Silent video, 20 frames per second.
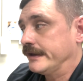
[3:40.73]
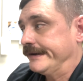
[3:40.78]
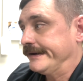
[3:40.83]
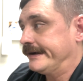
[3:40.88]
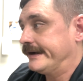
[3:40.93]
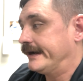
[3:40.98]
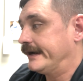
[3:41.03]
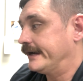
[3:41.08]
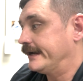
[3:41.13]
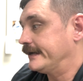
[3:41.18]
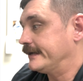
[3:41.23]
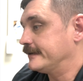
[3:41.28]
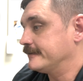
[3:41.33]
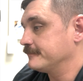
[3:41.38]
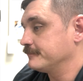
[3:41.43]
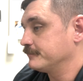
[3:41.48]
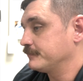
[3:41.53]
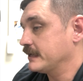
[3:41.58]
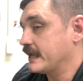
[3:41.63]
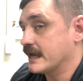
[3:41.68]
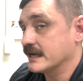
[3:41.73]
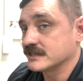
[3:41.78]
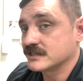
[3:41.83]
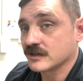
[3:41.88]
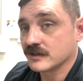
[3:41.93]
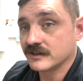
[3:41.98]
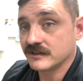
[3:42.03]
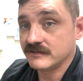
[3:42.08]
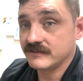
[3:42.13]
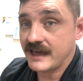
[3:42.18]
But yeah,
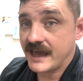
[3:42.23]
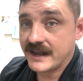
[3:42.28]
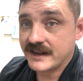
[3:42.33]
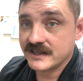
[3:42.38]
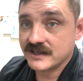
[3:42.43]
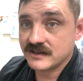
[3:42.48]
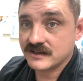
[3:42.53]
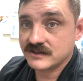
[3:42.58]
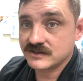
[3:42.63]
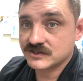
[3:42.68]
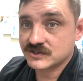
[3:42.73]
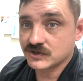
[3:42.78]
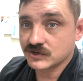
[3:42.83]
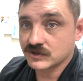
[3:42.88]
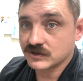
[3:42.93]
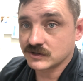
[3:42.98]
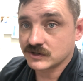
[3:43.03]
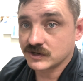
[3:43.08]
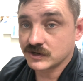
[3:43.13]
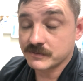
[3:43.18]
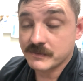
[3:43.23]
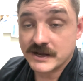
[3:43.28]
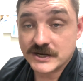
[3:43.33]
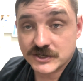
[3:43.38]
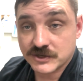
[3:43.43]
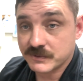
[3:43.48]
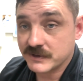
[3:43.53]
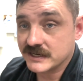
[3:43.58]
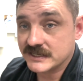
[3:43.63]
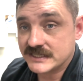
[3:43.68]
so that is your
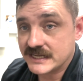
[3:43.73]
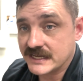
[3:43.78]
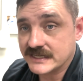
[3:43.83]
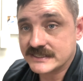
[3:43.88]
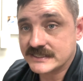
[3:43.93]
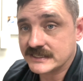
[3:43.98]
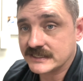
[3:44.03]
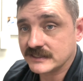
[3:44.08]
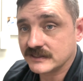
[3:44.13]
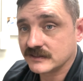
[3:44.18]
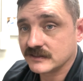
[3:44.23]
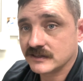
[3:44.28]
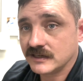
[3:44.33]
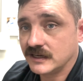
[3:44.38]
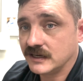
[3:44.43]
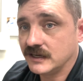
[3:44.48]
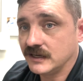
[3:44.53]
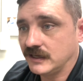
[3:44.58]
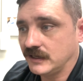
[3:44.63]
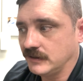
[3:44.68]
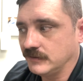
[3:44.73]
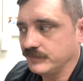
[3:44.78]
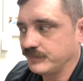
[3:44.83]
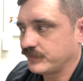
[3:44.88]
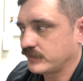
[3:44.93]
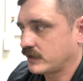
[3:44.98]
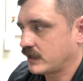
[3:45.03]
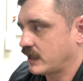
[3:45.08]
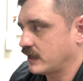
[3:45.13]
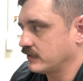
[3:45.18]
measurement and testing
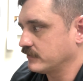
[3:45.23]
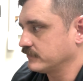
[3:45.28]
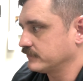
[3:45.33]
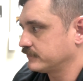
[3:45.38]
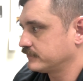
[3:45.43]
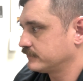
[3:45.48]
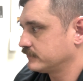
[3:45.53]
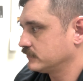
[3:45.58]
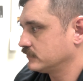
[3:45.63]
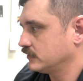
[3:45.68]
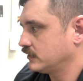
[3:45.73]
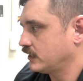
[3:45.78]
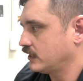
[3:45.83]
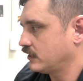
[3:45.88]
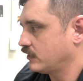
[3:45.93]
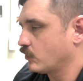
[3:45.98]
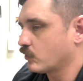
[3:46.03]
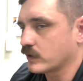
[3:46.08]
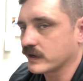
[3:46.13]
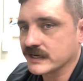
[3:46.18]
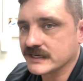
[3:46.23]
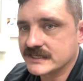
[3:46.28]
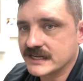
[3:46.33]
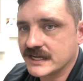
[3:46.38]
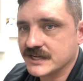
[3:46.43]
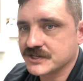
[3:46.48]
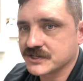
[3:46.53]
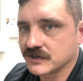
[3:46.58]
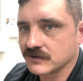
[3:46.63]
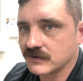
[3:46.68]
kind of
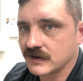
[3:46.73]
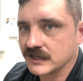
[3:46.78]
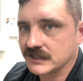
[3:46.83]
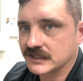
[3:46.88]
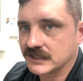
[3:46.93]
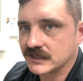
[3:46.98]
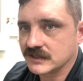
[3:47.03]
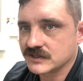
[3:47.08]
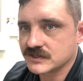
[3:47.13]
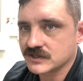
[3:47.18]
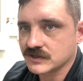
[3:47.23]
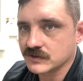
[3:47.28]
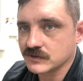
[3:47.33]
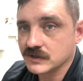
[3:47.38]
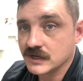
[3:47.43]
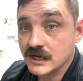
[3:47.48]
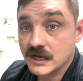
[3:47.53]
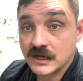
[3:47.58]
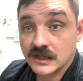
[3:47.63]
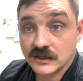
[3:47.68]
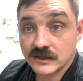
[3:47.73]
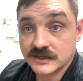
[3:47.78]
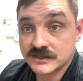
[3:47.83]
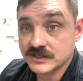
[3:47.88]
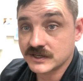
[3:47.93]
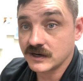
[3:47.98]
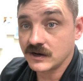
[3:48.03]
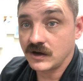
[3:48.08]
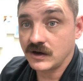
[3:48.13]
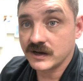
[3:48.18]
orientation right there. So let's
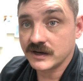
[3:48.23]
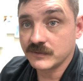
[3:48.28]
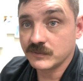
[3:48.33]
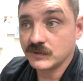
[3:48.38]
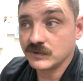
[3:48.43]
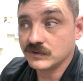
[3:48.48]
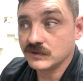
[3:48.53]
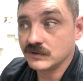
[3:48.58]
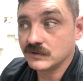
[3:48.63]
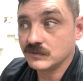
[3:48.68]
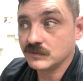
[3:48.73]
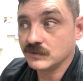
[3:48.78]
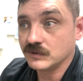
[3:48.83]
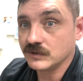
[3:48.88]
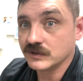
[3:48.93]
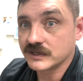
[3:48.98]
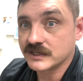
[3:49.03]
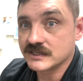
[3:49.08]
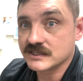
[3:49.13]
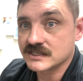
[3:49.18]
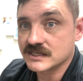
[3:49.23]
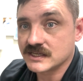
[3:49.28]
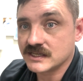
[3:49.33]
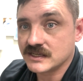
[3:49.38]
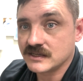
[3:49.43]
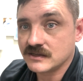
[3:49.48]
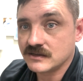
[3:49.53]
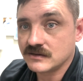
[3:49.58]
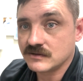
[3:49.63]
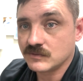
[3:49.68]
get on and we'll look and
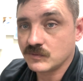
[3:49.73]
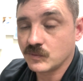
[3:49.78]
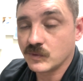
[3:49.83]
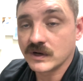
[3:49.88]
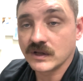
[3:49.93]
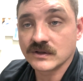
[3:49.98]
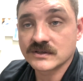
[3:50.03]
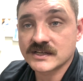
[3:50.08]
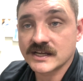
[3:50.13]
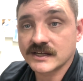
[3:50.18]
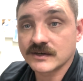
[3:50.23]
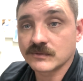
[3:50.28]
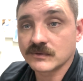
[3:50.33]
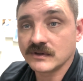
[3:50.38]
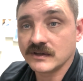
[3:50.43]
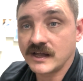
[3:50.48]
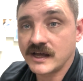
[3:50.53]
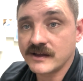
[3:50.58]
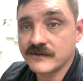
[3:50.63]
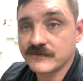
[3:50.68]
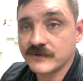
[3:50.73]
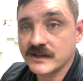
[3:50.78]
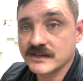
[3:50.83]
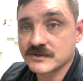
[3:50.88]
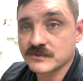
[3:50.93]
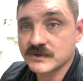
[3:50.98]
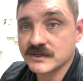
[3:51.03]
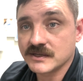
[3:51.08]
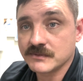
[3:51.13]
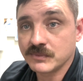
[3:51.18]
see what it looks like in real life as
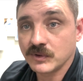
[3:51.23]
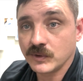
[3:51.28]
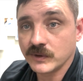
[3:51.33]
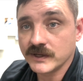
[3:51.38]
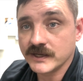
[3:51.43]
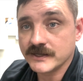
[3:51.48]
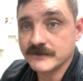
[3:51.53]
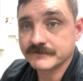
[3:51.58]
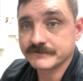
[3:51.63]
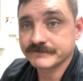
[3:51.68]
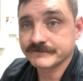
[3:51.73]
we employ it.